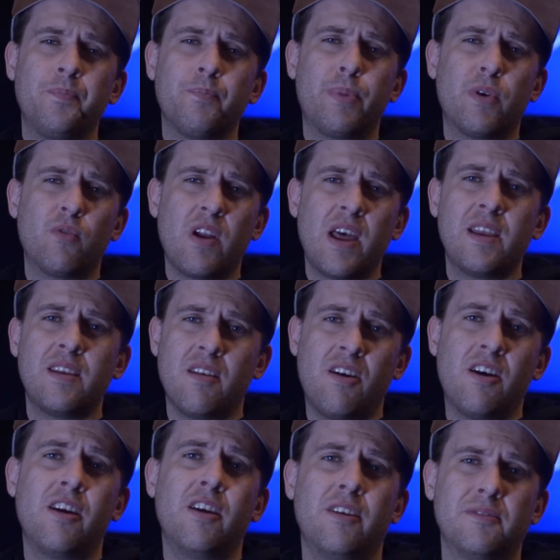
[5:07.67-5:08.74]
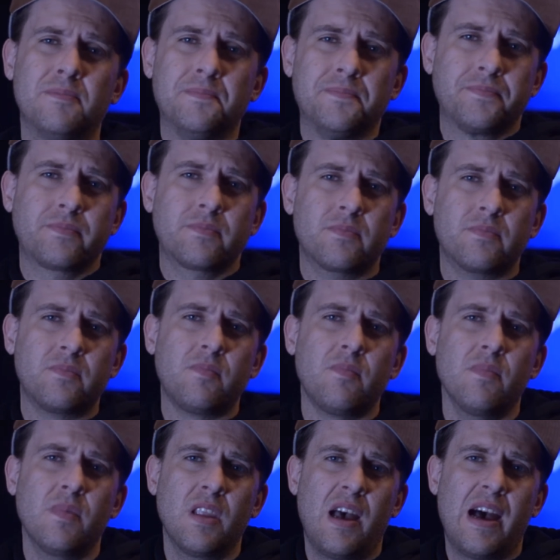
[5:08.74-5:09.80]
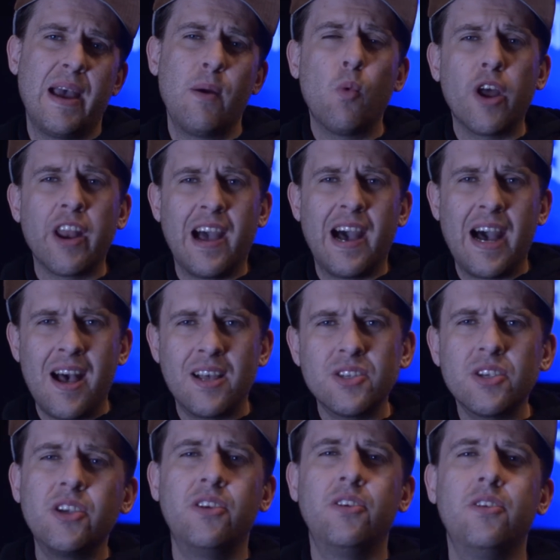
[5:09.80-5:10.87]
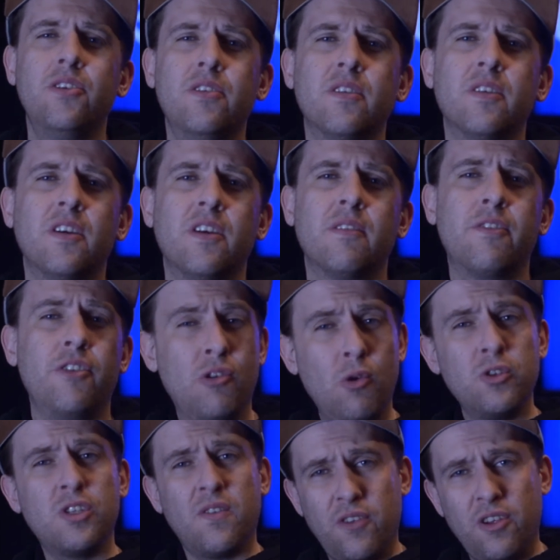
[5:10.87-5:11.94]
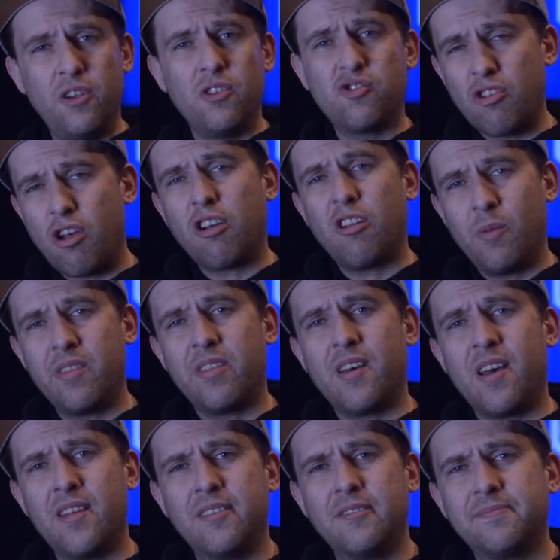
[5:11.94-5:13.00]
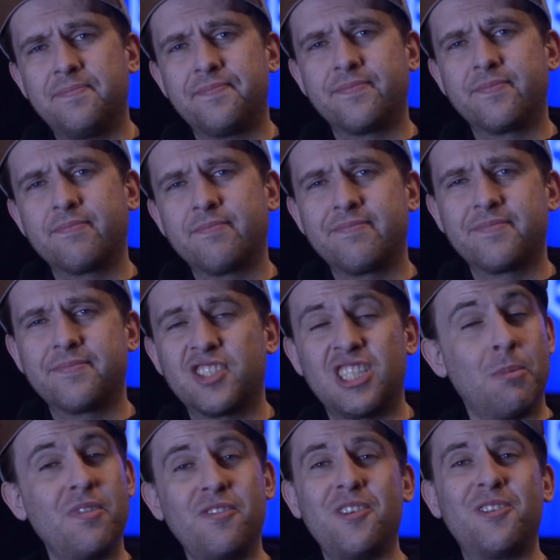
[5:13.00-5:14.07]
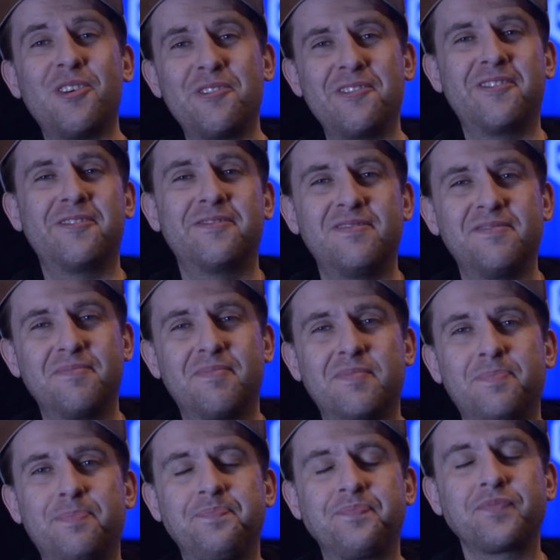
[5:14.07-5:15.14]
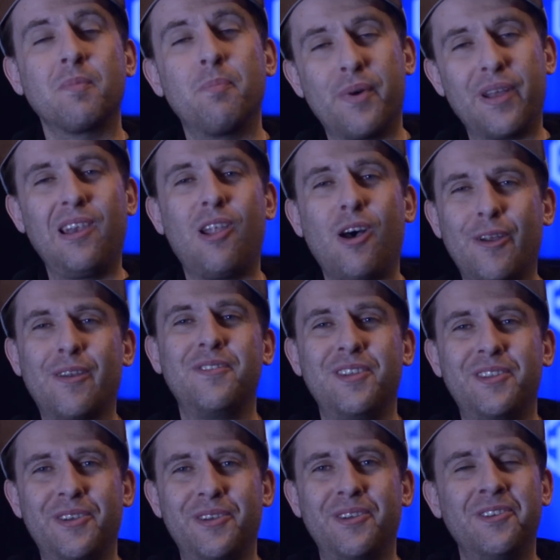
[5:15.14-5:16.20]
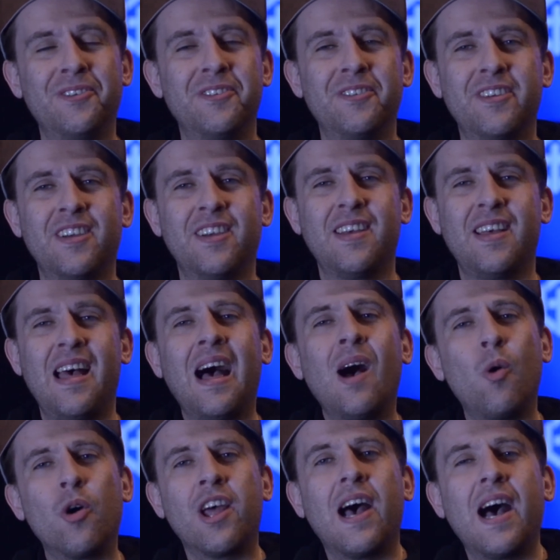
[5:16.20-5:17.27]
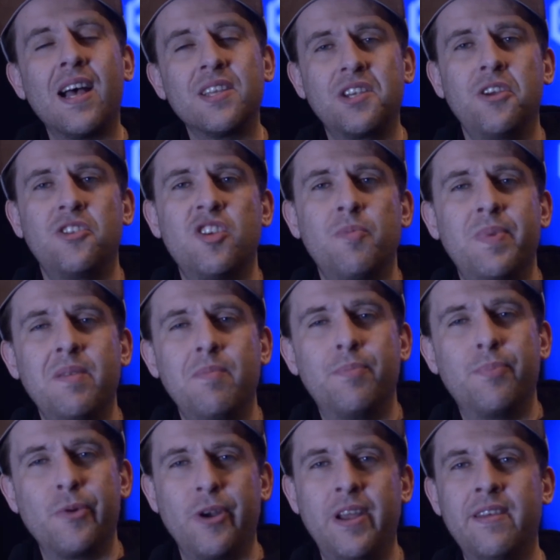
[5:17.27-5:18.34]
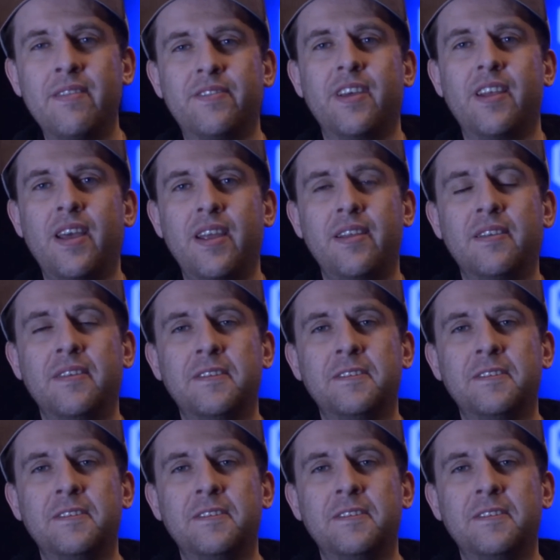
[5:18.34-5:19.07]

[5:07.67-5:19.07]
But right now, I want to ask you, for those of you who struggle with that, some of you don't, but a lot of you do, I want to ask you to be brave tonight.